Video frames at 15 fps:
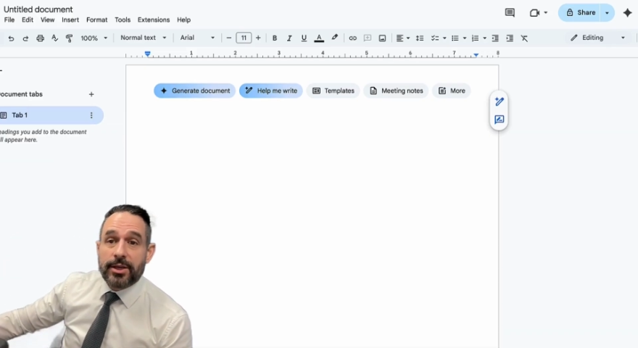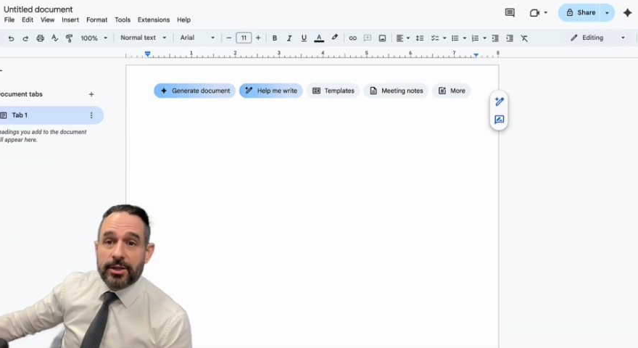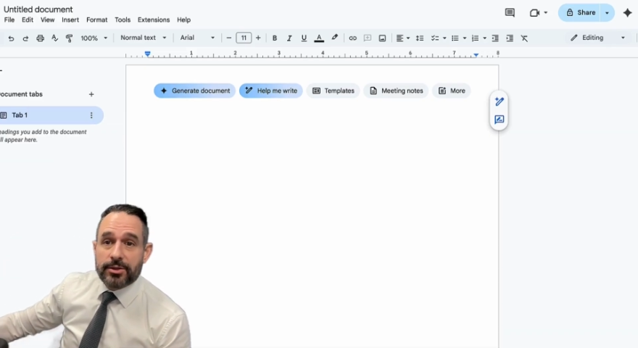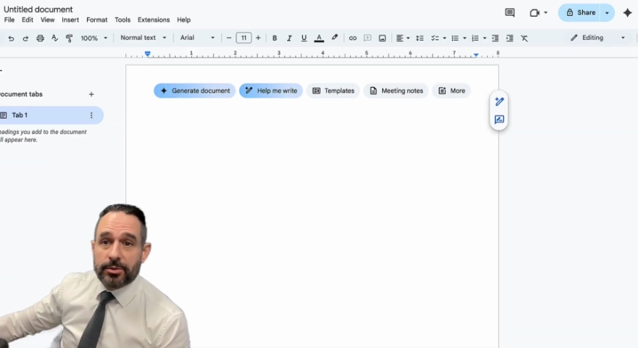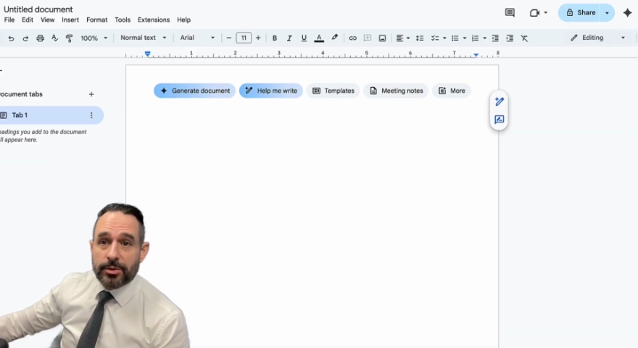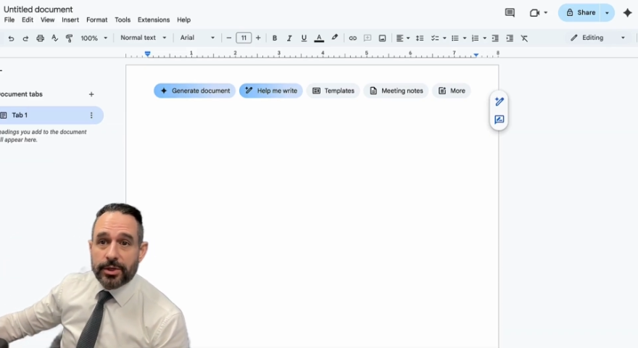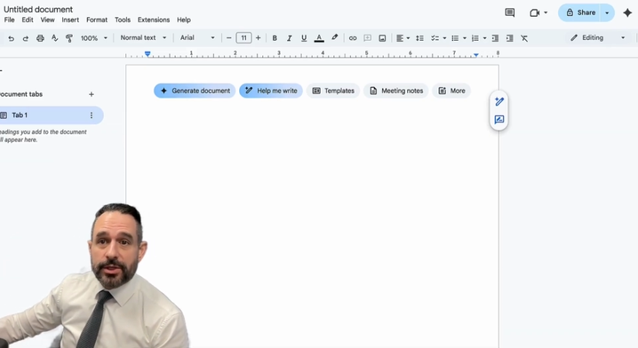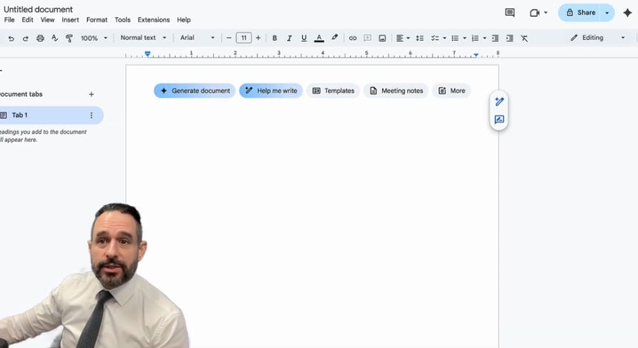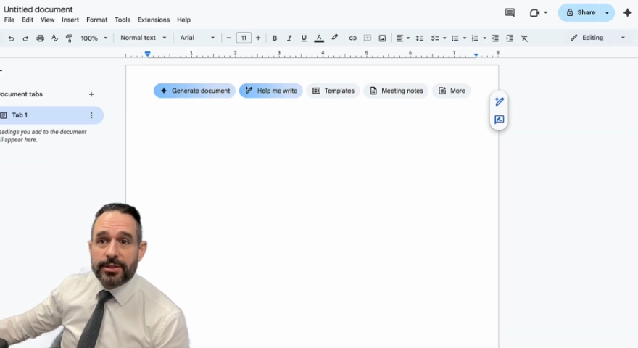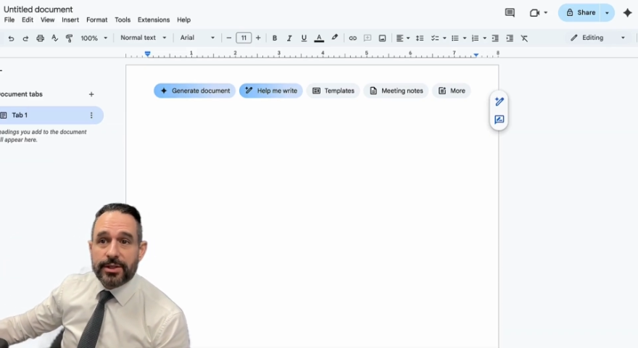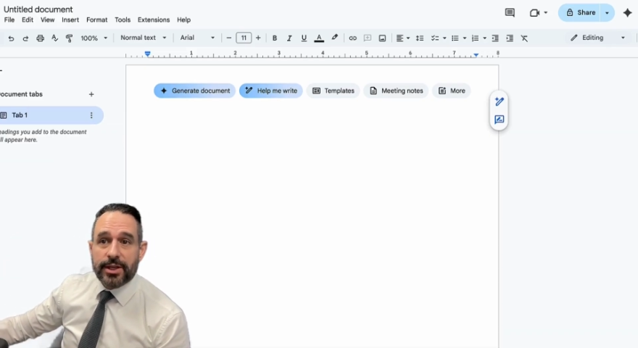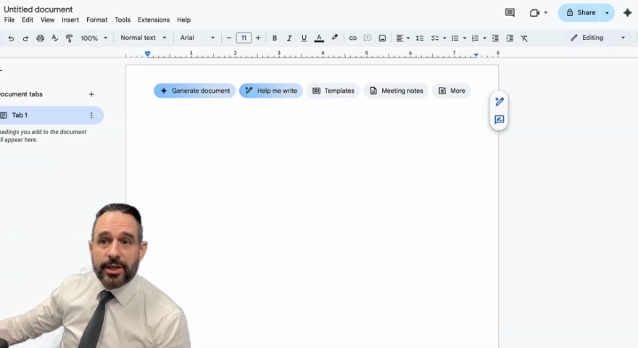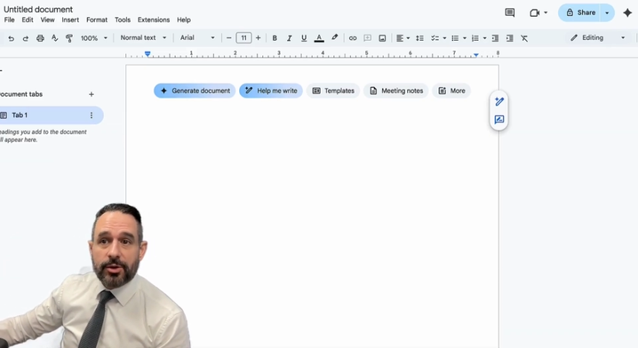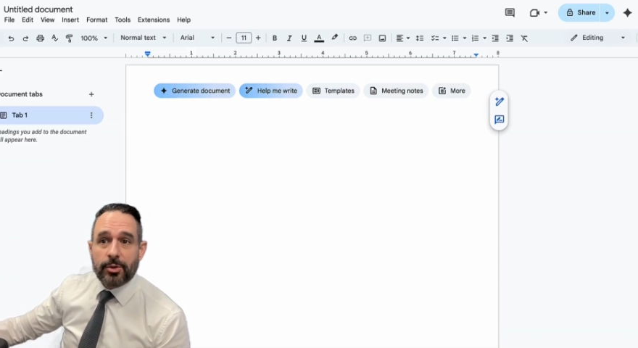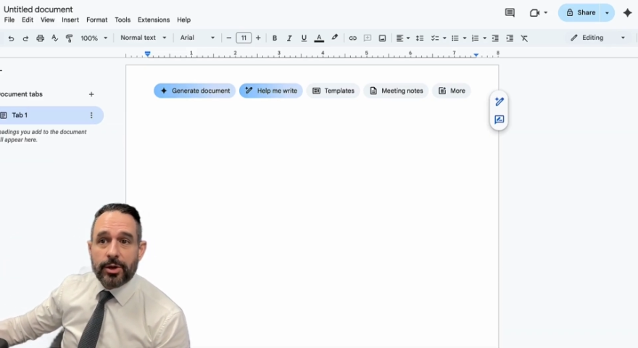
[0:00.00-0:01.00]
So we're going to see
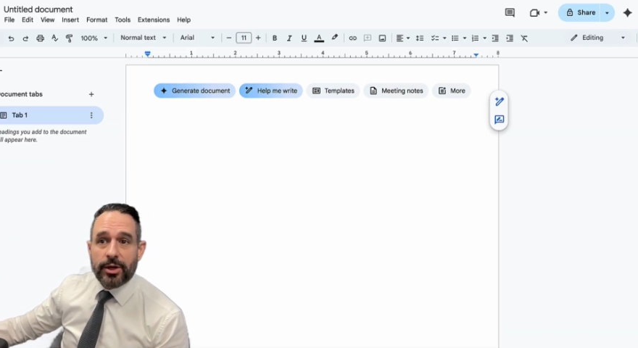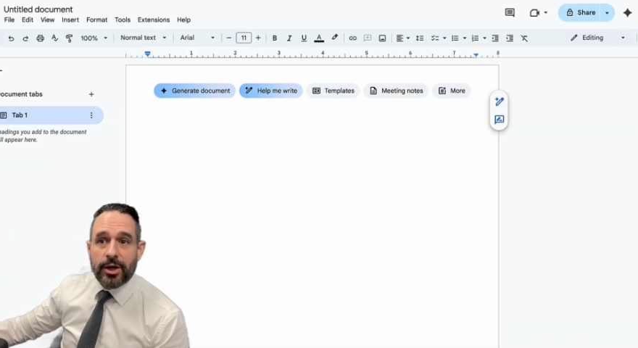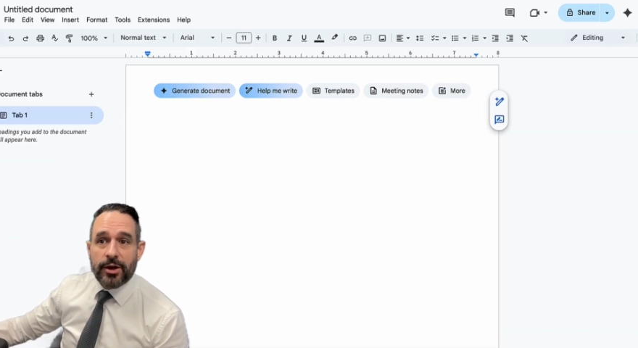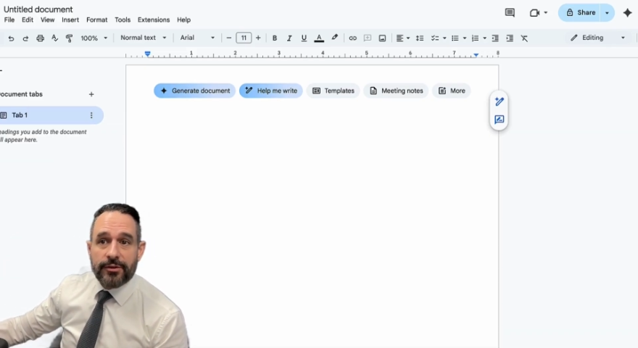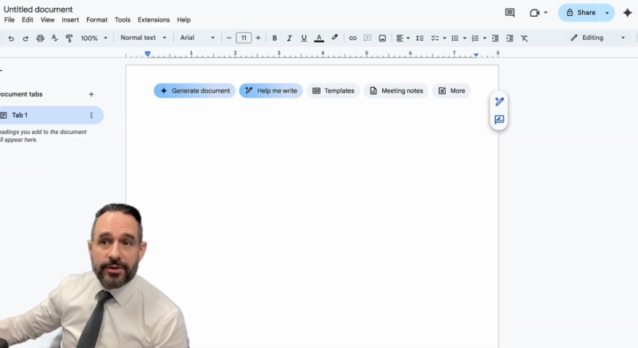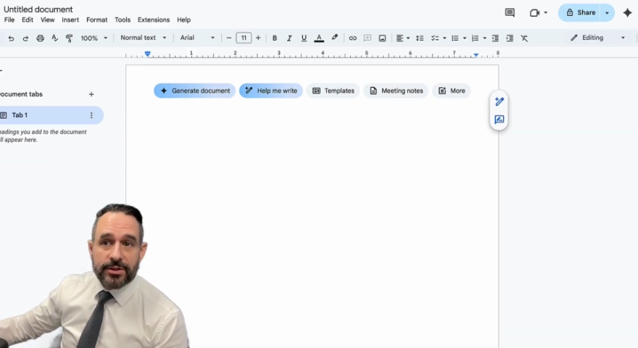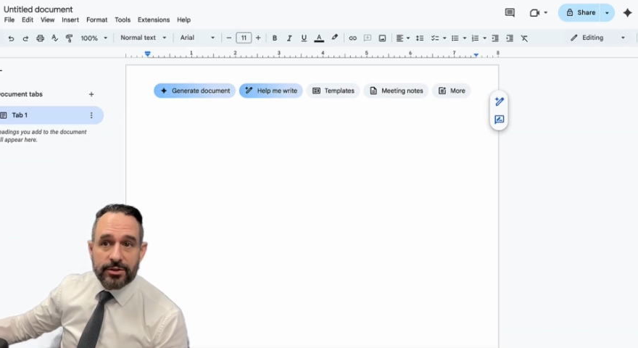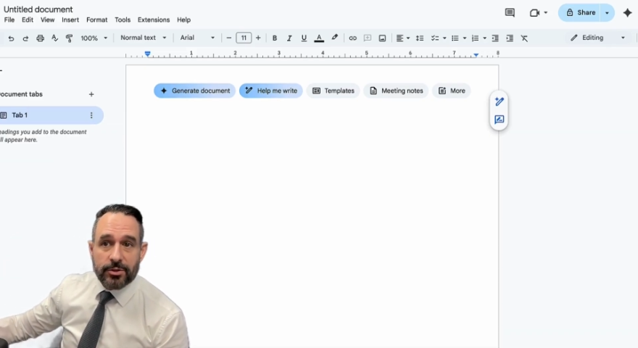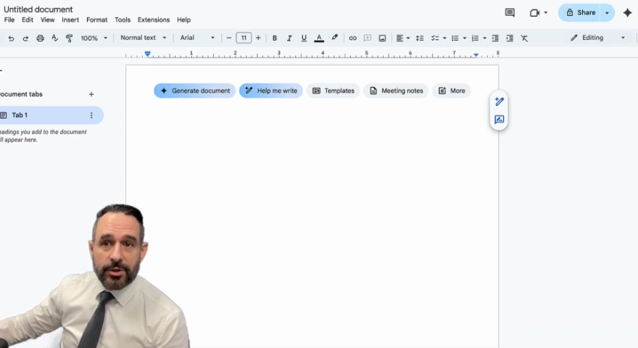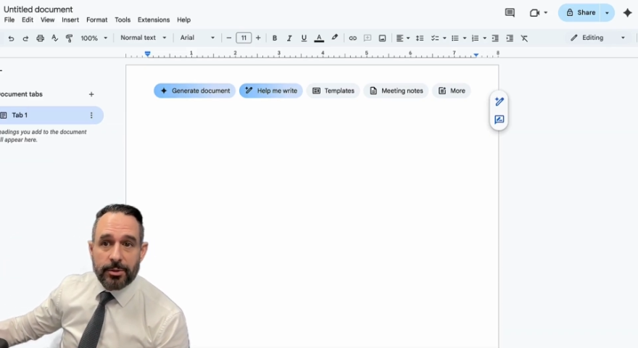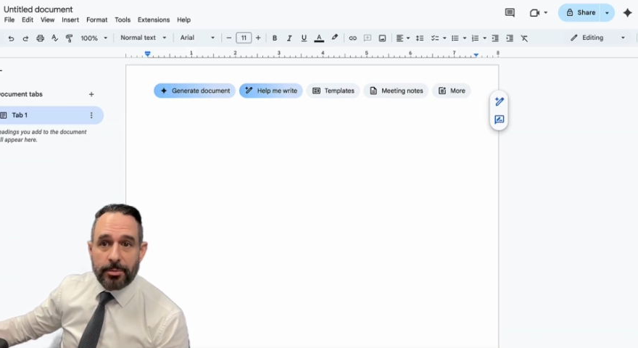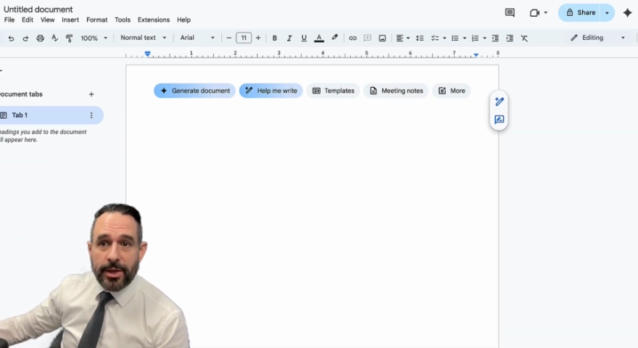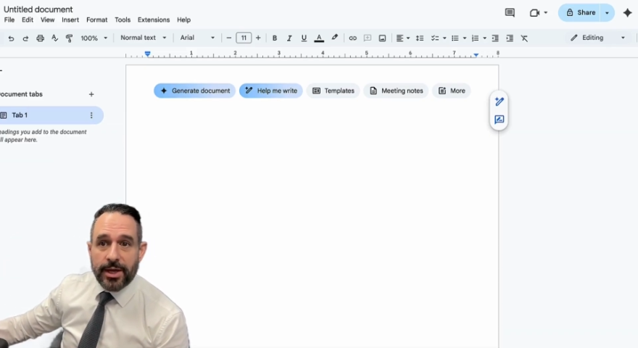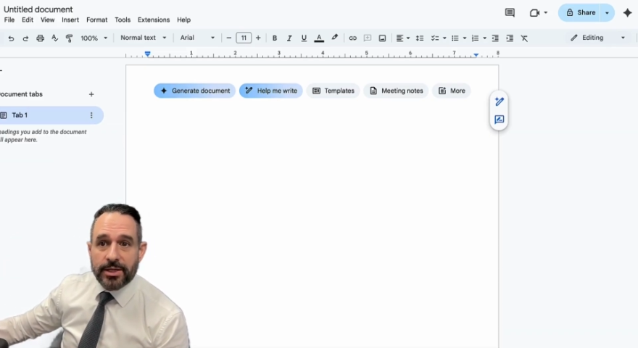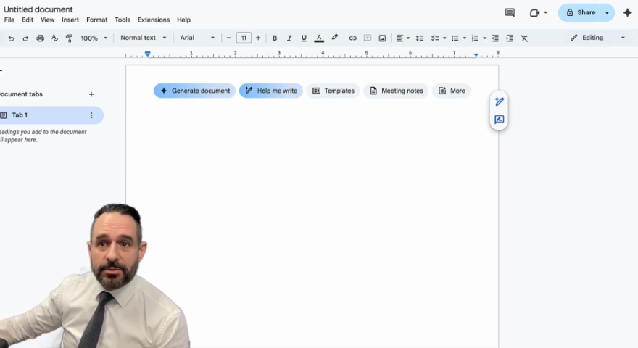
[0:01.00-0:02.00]
that quite often. So in the
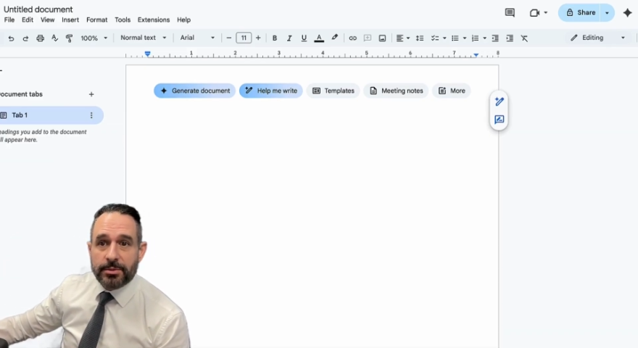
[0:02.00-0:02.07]
past,